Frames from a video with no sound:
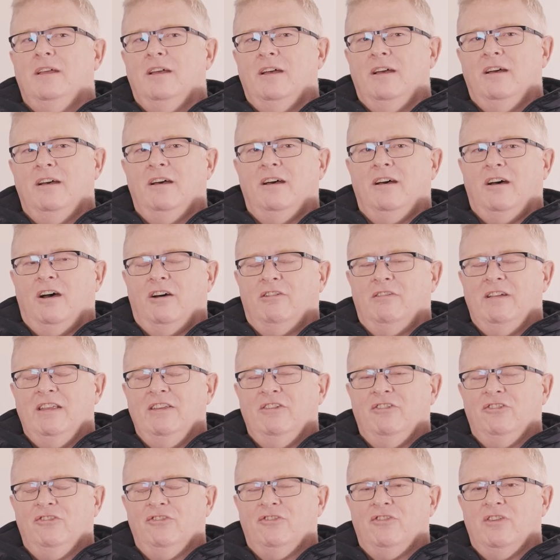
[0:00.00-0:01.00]
our
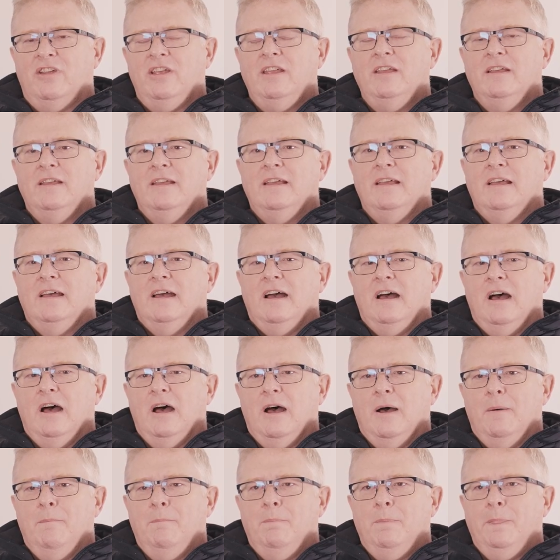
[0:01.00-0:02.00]
industry,
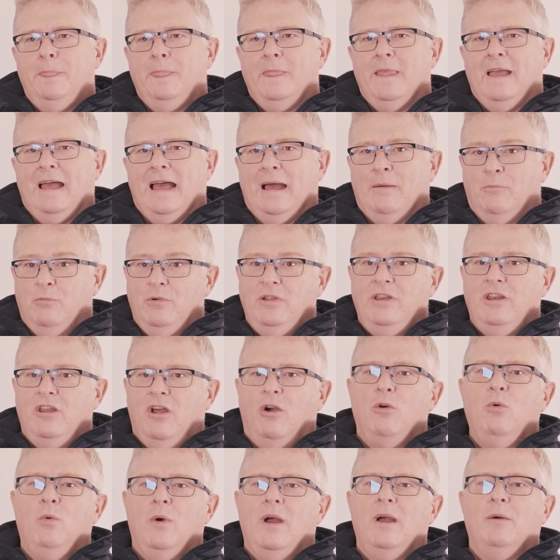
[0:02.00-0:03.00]
and we
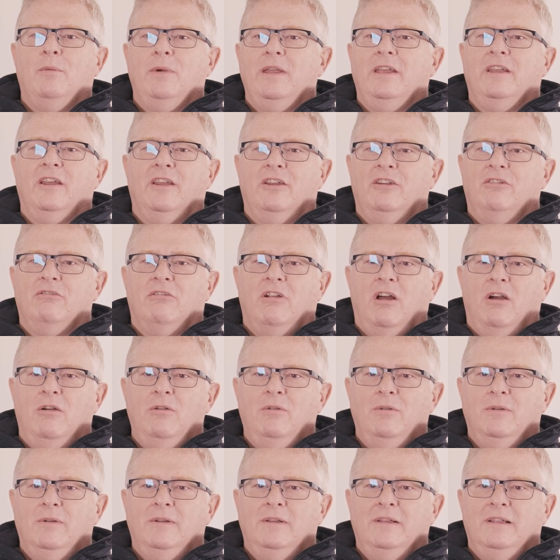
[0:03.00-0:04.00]
know where we can grow.
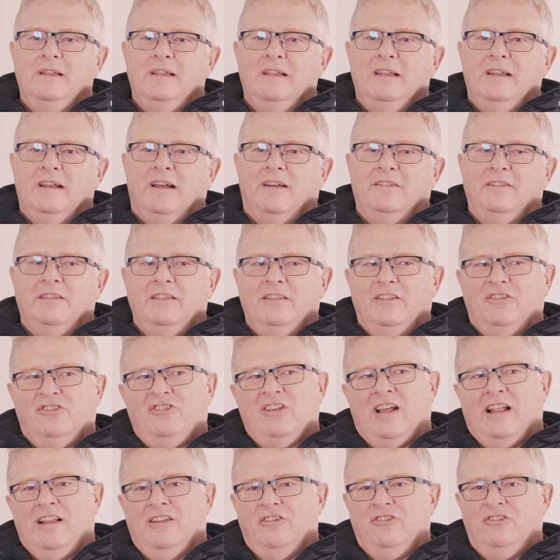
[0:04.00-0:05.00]
I think the
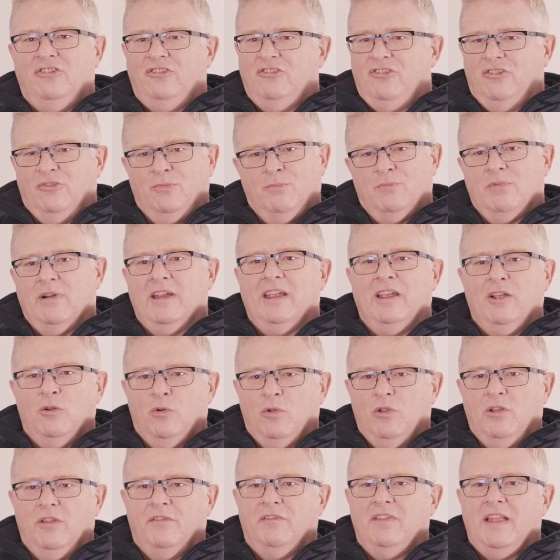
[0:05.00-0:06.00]
challenge is just bringing
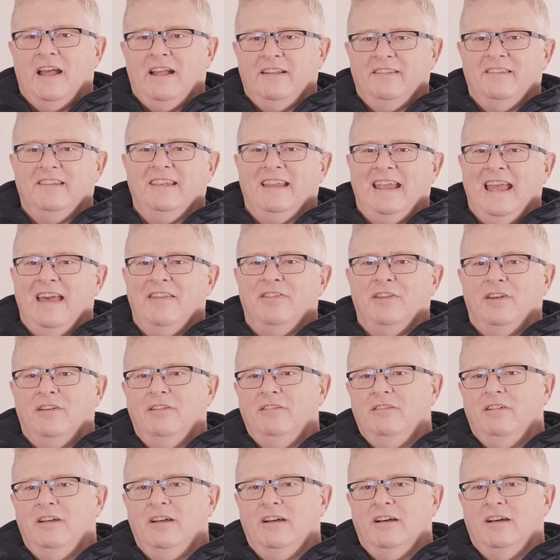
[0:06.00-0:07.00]
all of that together
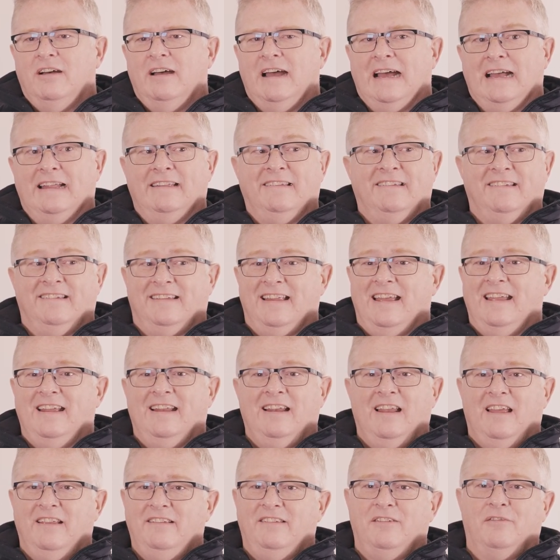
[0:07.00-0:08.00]
and staying
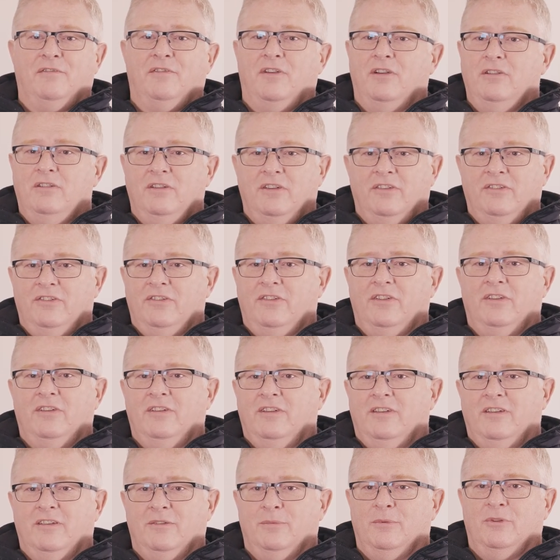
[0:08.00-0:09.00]
laser focused
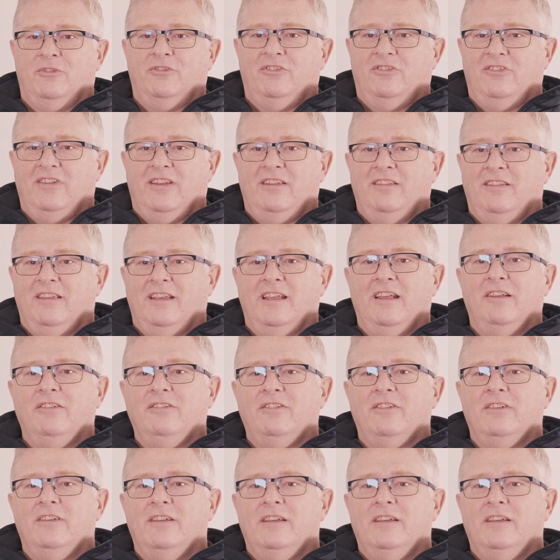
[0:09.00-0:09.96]
as much as anything else.